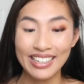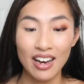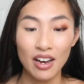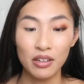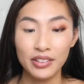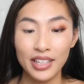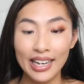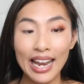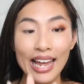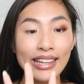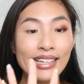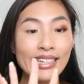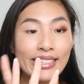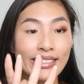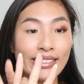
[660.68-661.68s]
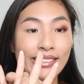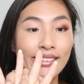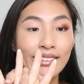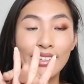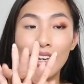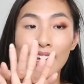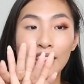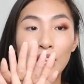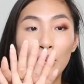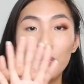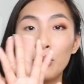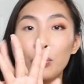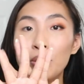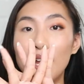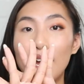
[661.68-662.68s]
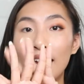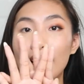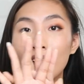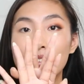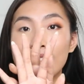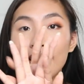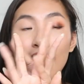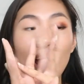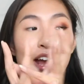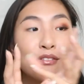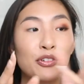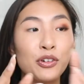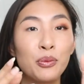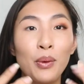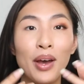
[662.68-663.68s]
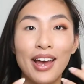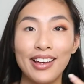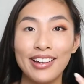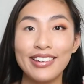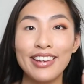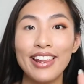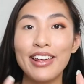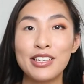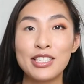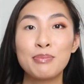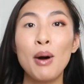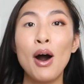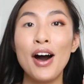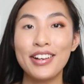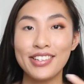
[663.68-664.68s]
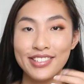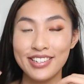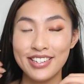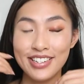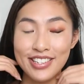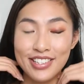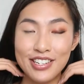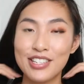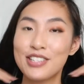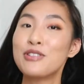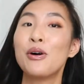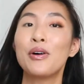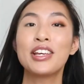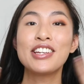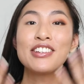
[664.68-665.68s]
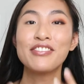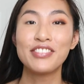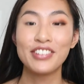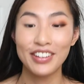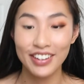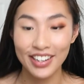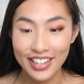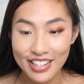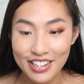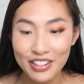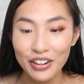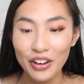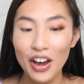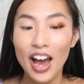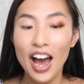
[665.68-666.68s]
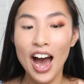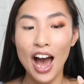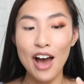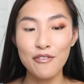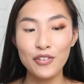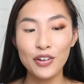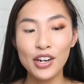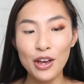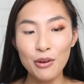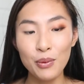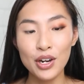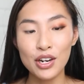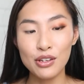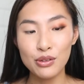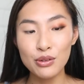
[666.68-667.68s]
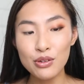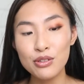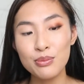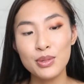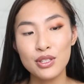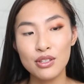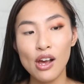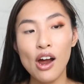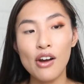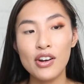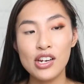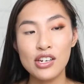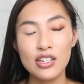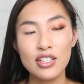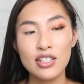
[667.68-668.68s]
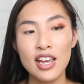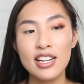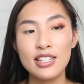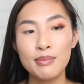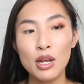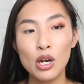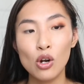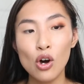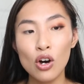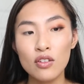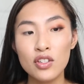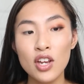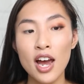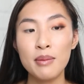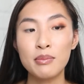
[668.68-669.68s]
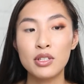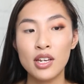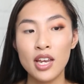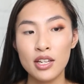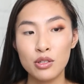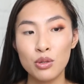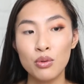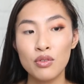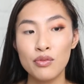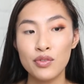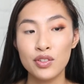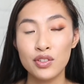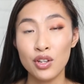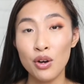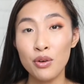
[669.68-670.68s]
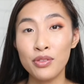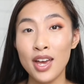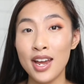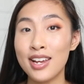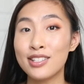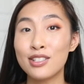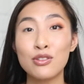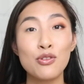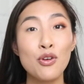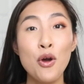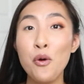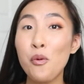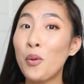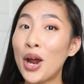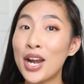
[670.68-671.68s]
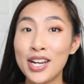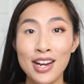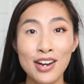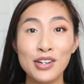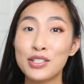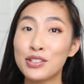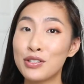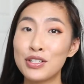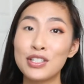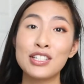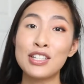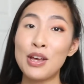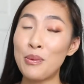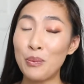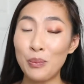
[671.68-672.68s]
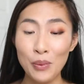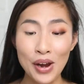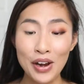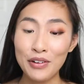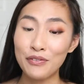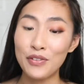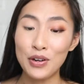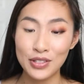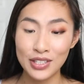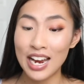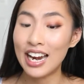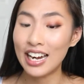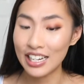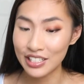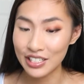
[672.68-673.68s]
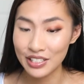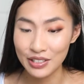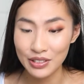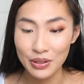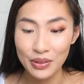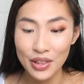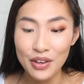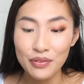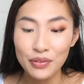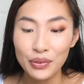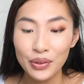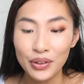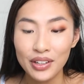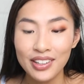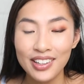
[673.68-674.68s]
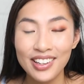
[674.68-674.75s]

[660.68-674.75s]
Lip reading: curled. They're like this. They're all like everywhere, and they're sparse, and it's just not even. And you know, I feel like when I use mascara, it just takes me a lot of time to get to a result that is nowhere near as good as I'm wearing false eyelashes. So therefore,